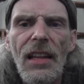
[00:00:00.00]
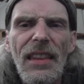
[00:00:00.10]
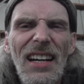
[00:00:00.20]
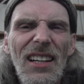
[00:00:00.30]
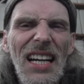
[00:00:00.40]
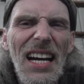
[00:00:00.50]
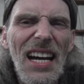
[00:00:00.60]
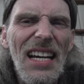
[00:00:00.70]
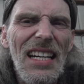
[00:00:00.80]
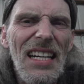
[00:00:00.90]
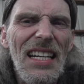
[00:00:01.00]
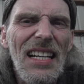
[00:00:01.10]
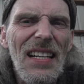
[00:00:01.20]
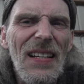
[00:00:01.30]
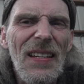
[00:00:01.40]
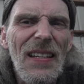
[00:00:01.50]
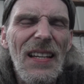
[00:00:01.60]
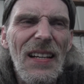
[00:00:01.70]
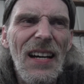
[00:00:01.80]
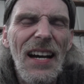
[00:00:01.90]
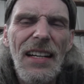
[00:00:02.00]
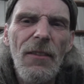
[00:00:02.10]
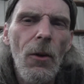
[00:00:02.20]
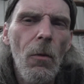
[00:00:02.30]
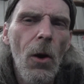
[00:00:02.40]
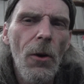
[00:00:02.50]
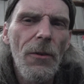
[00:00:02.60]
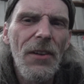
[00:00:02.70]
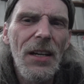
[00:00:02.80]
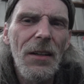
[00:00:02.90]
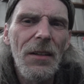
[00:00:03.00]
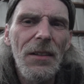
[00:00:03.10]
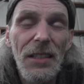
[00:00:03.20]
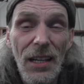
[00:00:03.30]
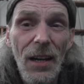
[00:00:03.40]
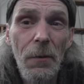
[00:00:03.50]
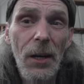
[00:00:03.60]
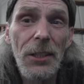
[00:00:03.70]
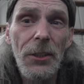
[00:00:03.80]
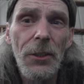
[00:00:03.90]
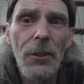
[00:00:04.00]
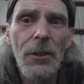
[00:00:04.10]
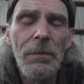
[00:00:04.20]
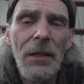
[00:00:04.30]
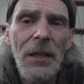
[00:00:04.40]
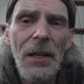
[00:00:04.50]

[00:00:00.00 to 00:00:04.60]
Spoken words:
They're kind of a road vehicle. You got to register them,